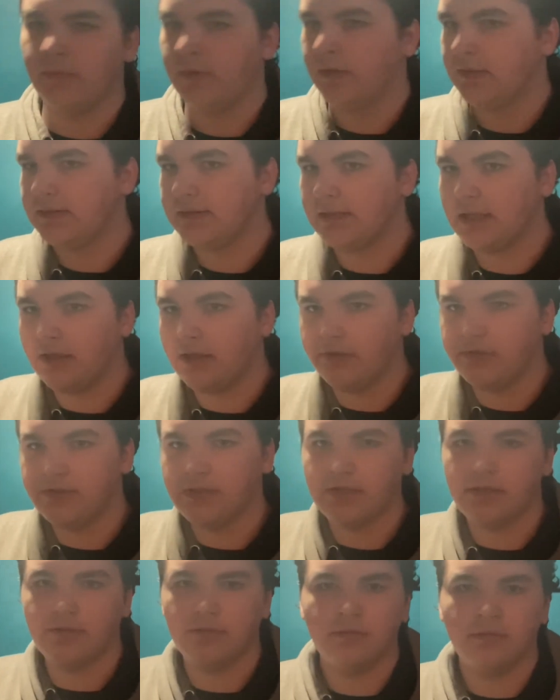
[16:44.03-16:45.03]

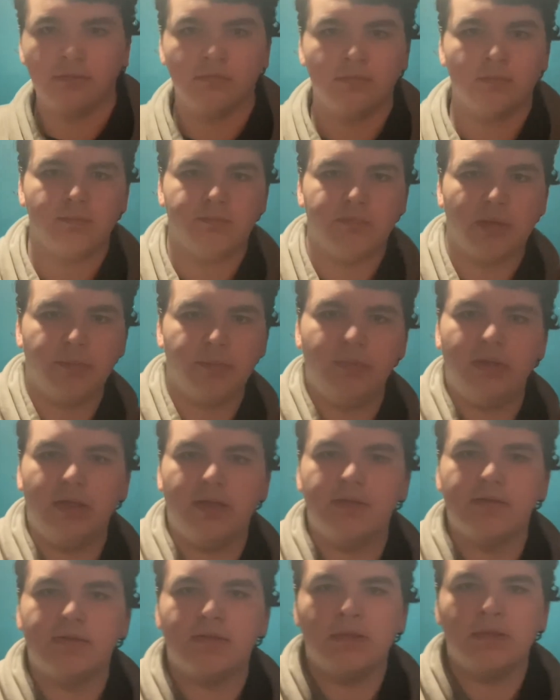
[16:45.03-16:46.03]
Skeleton,
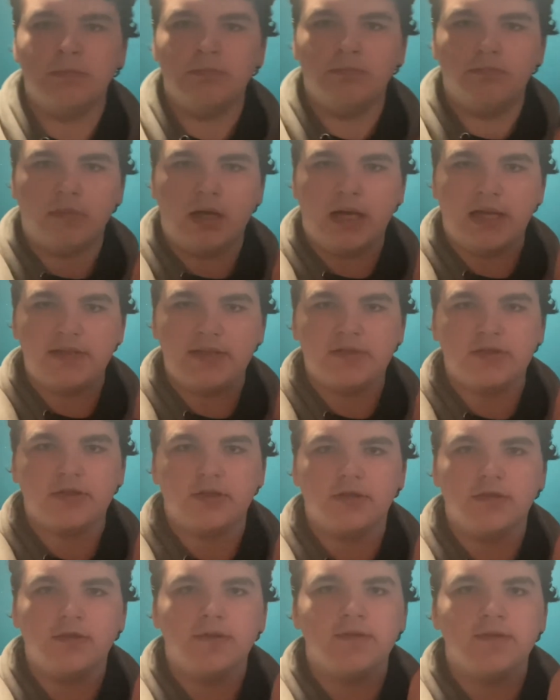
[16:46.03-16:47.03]
pumpkins,
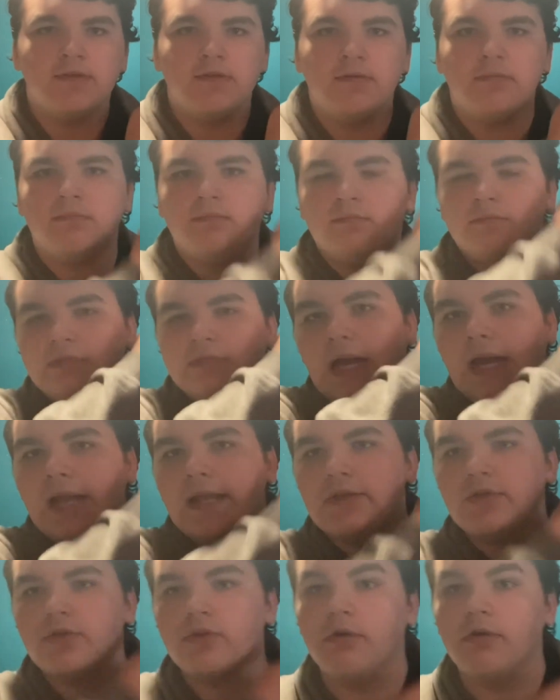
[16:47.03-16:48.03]
monsters,
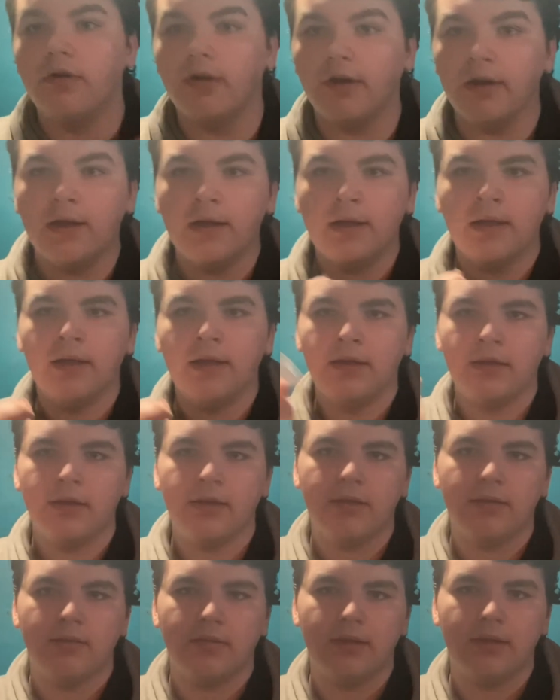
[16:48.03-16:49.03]
dinosaur,
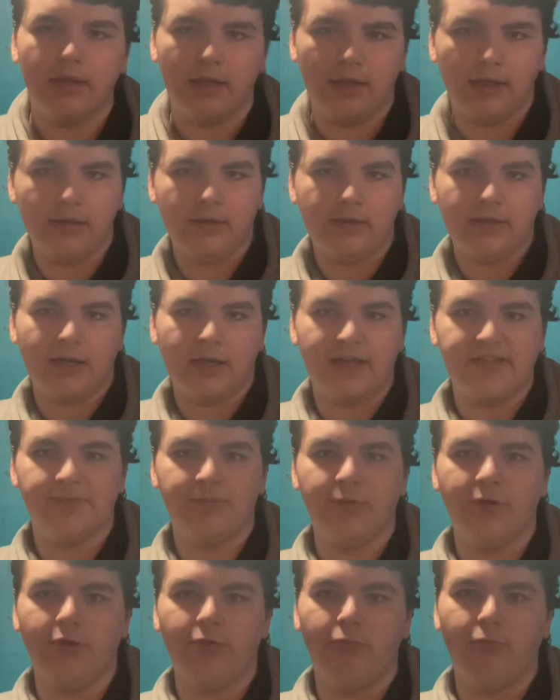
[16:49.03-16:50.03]
and
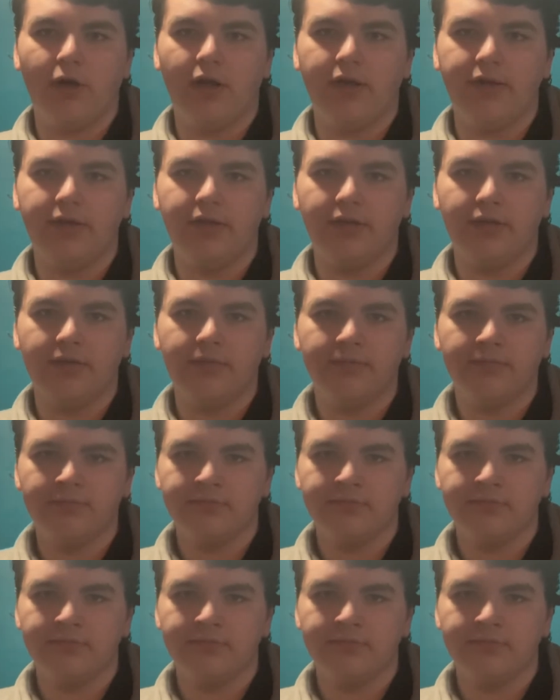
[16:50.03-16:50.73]
Cosmo and Wanda.